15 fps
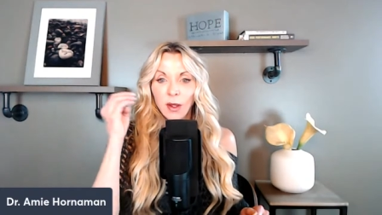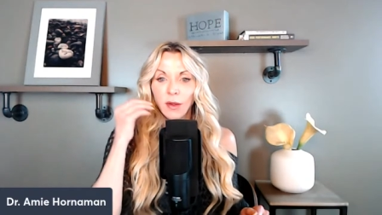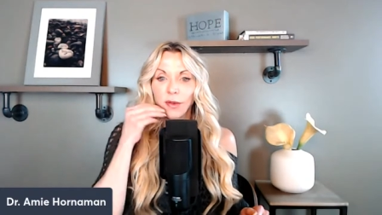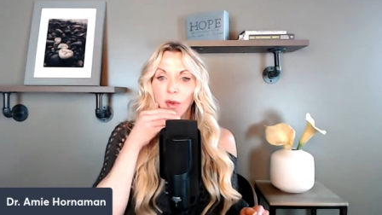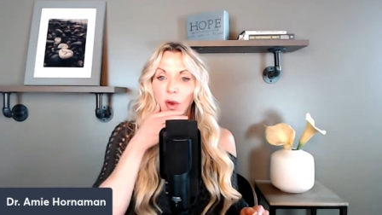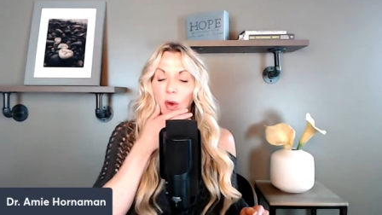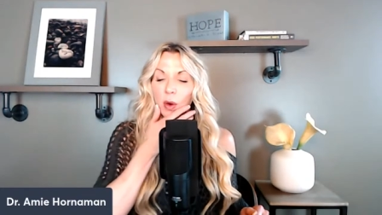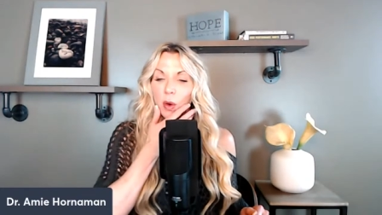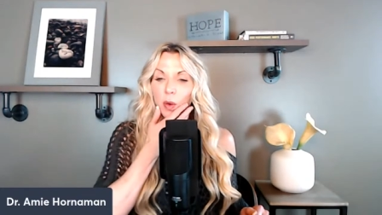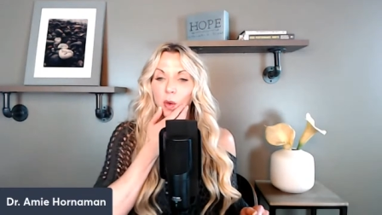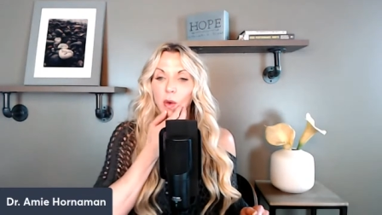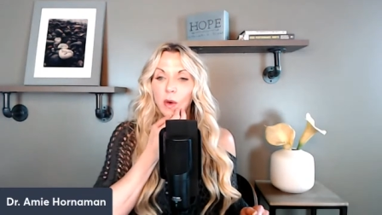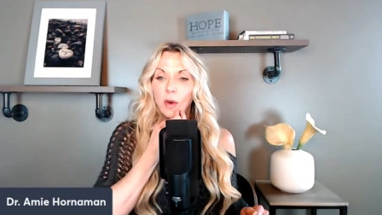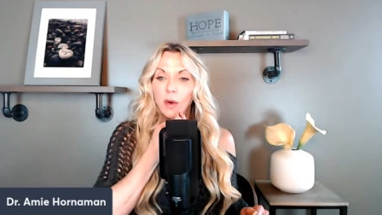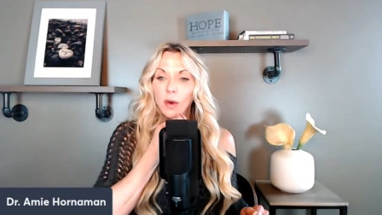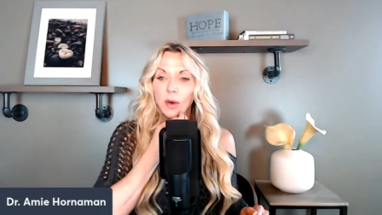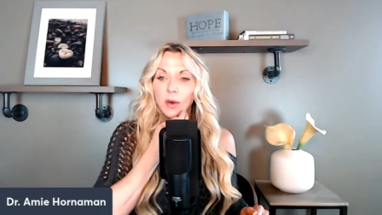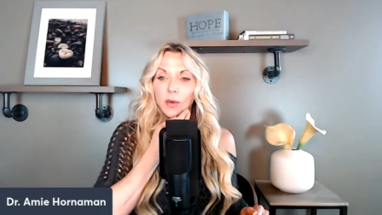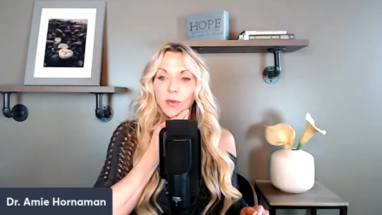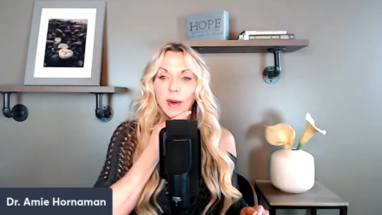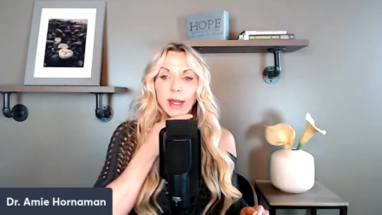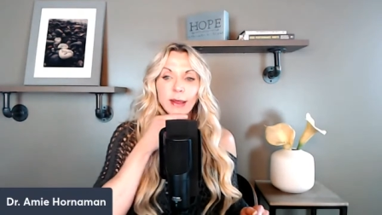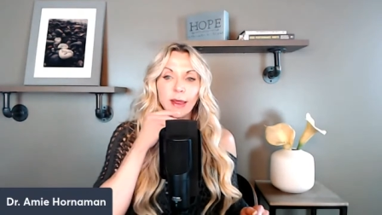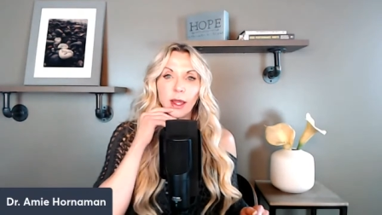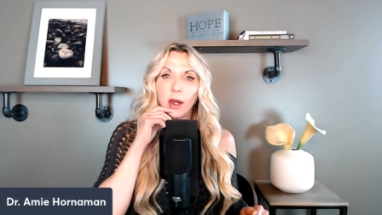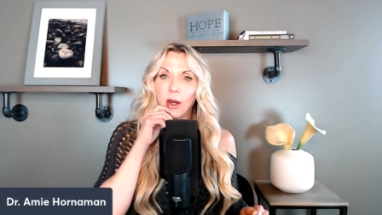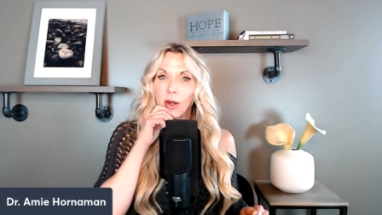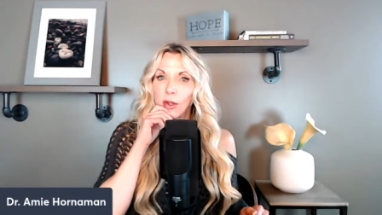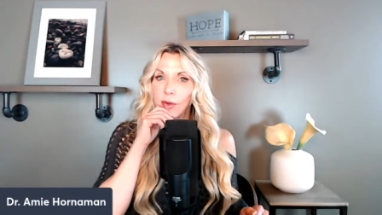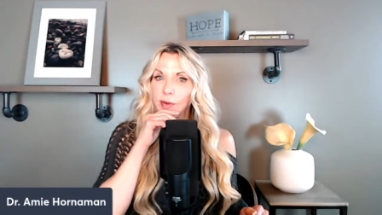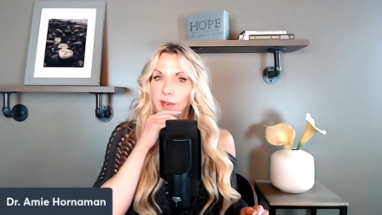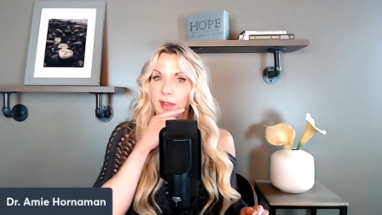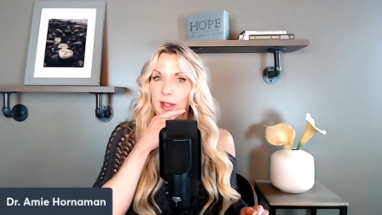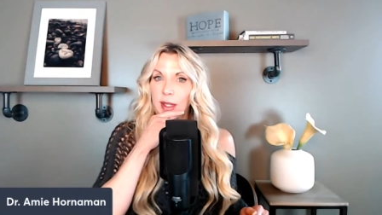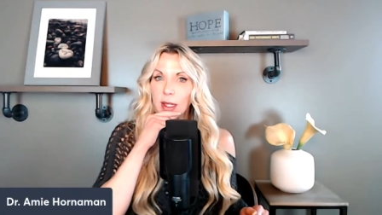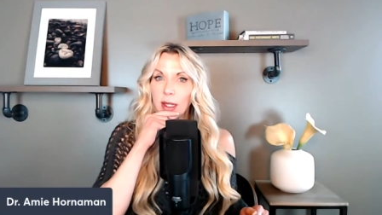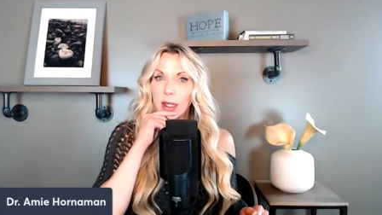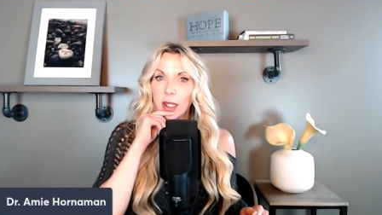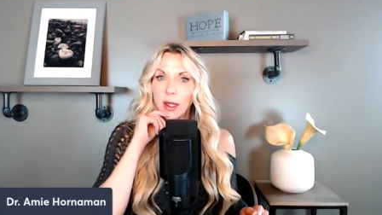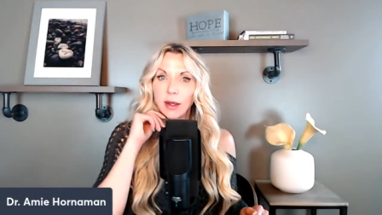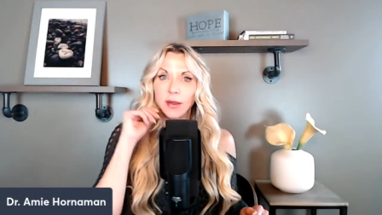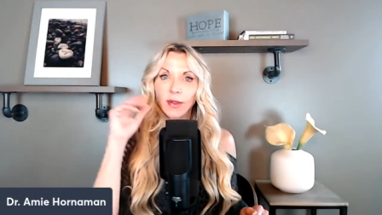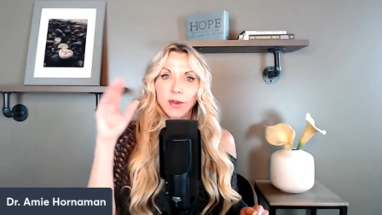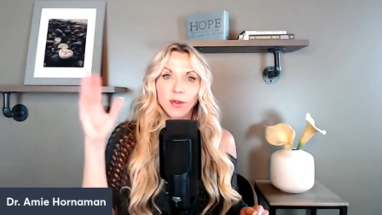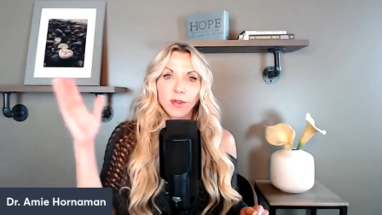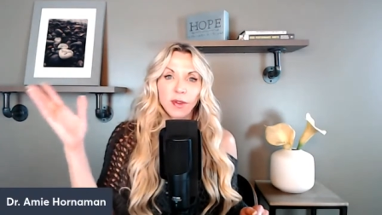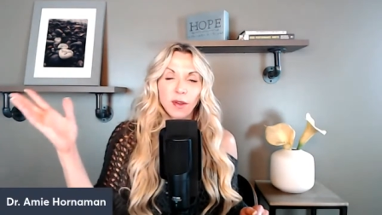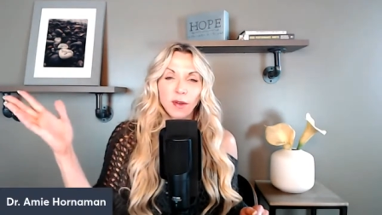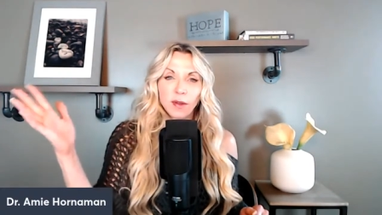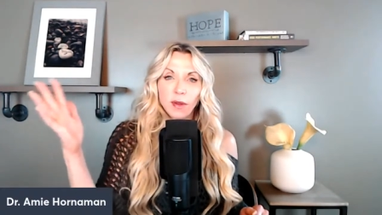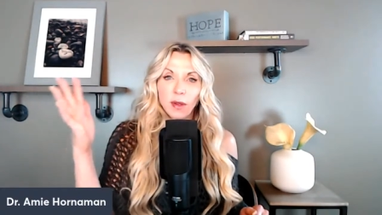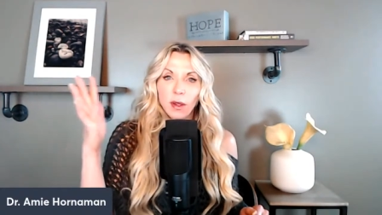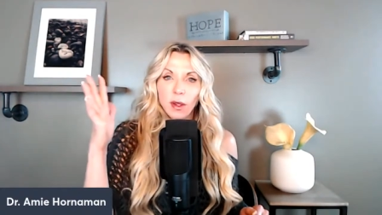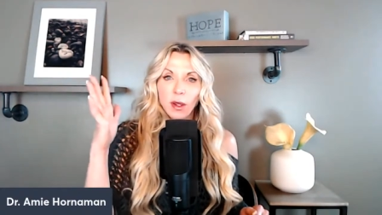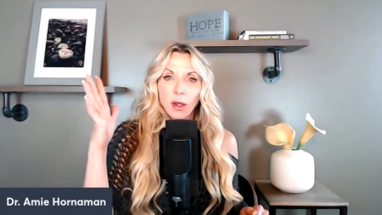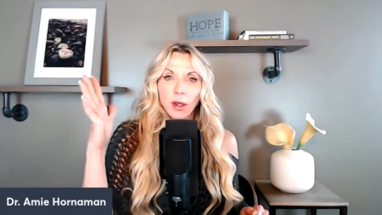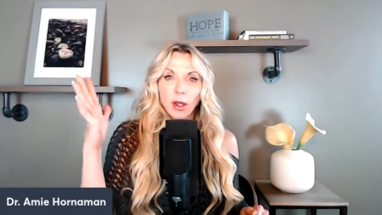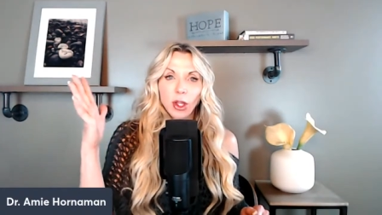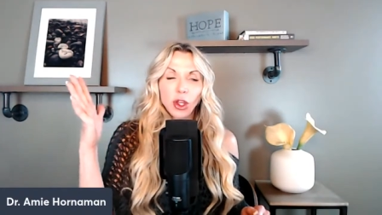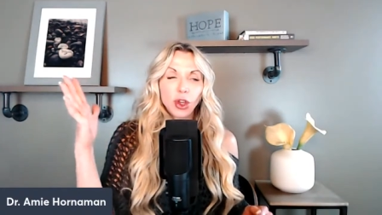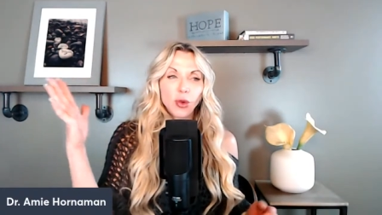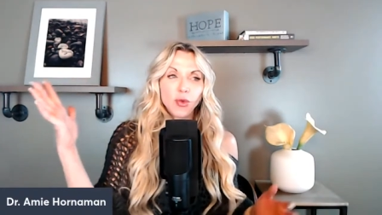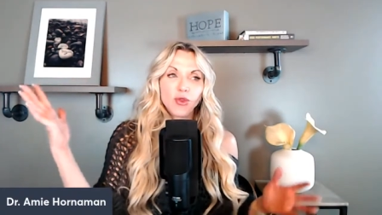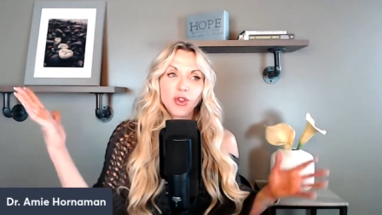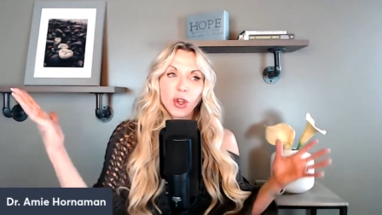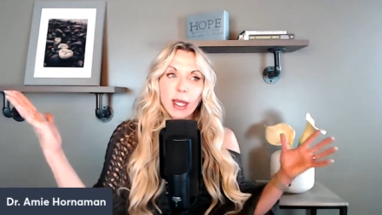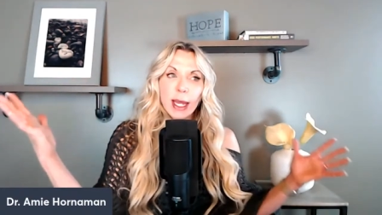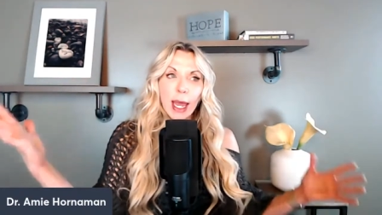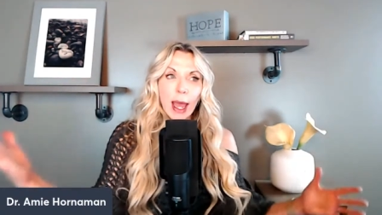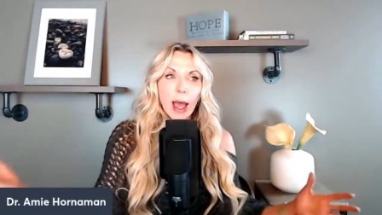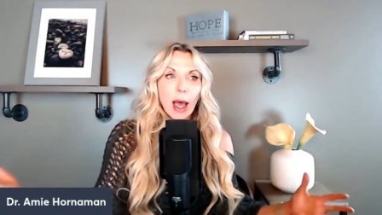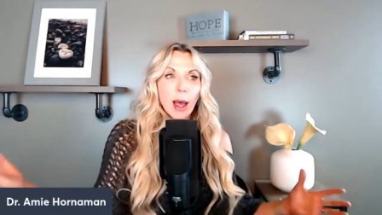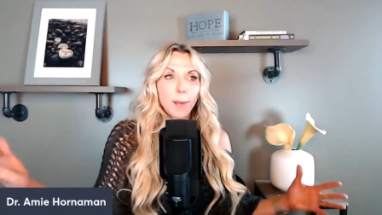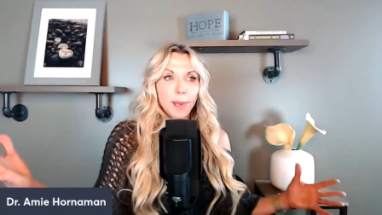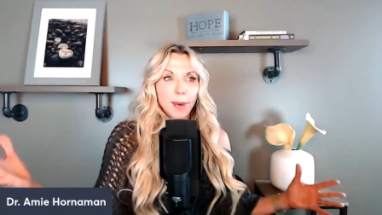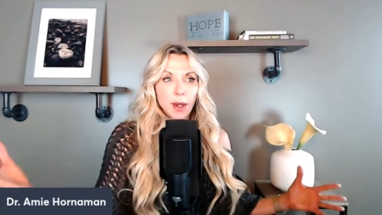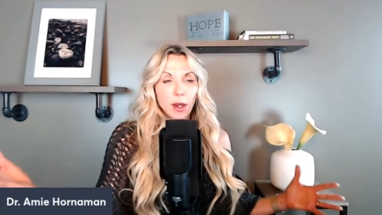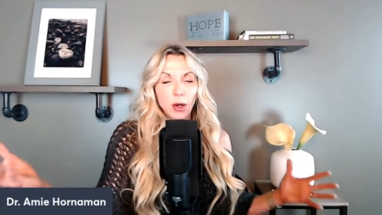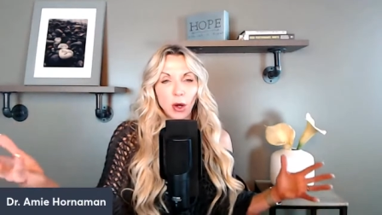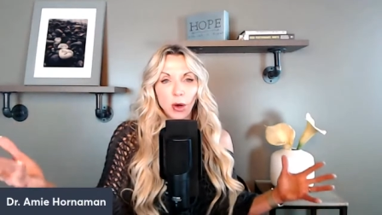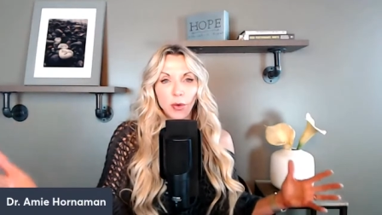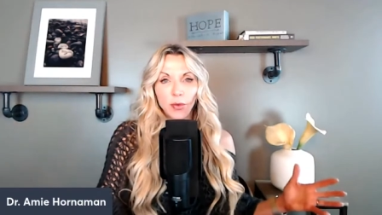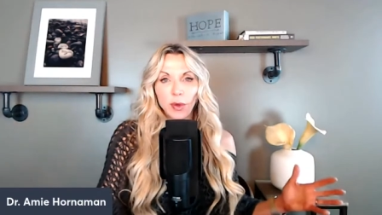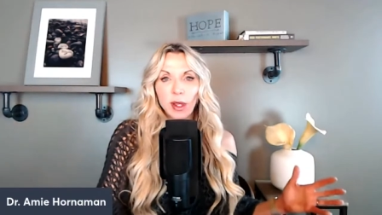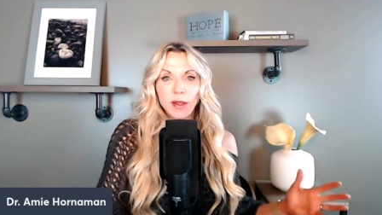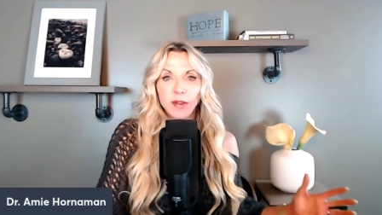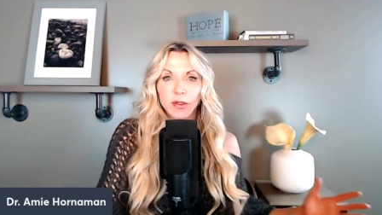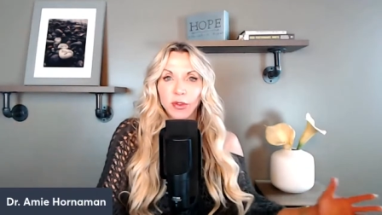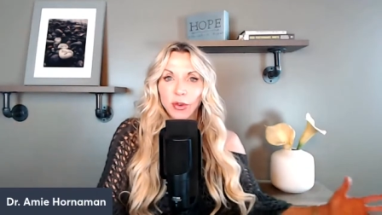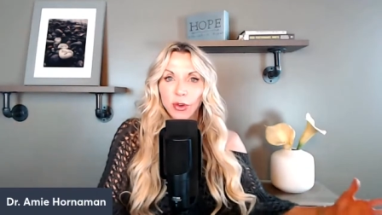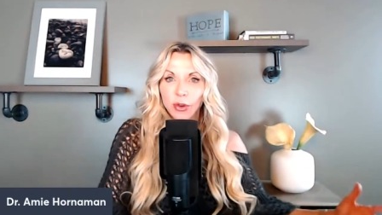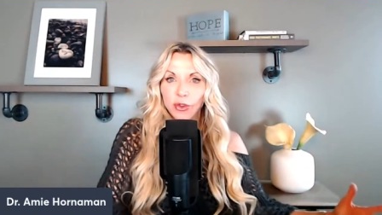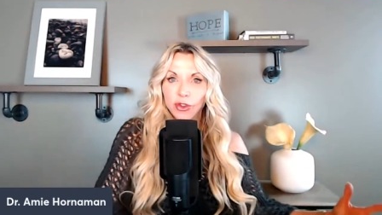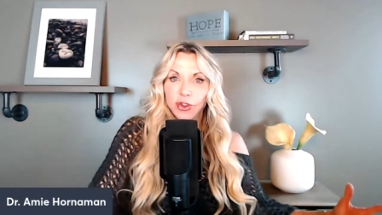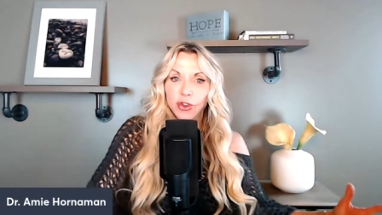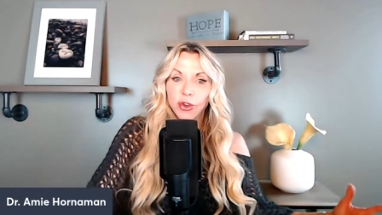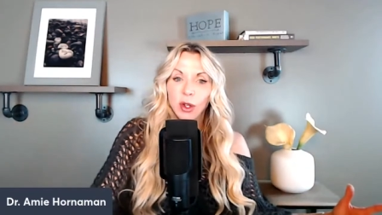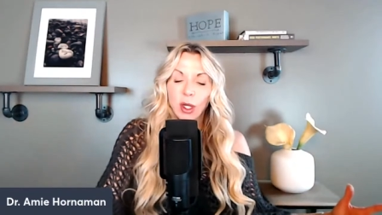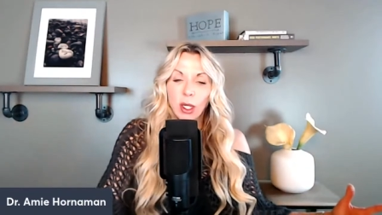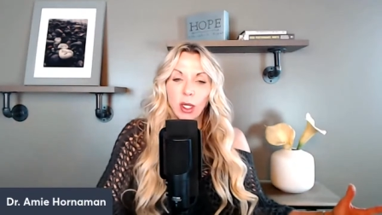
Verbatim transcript: So, right there, you see that there's this huge gap in our research,